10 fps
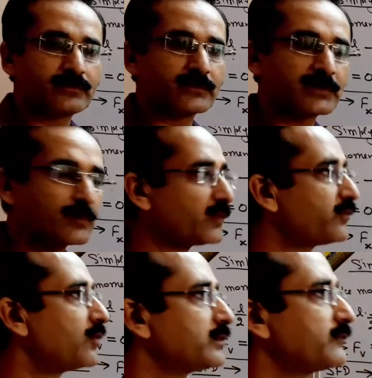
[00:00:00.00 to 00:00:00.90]

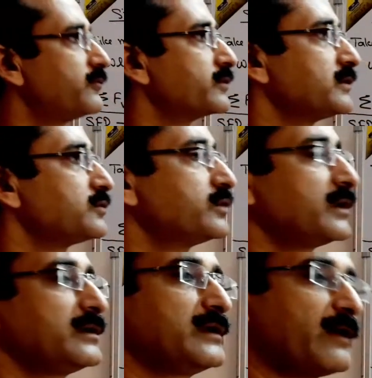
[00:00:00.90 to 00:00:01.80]
to the
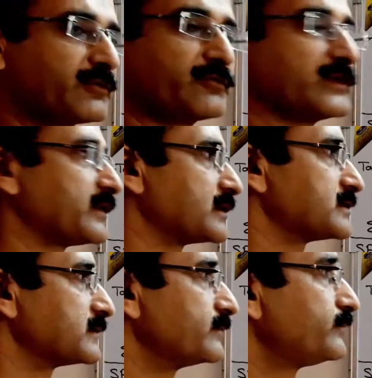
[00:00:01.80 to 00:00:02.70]
left of the
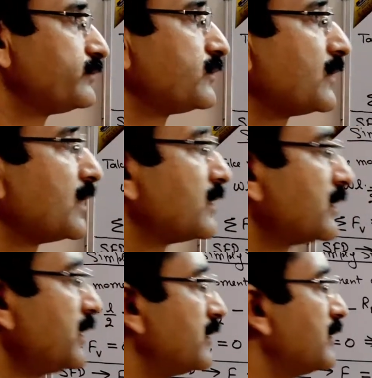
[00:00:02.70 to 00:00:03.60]
section, right?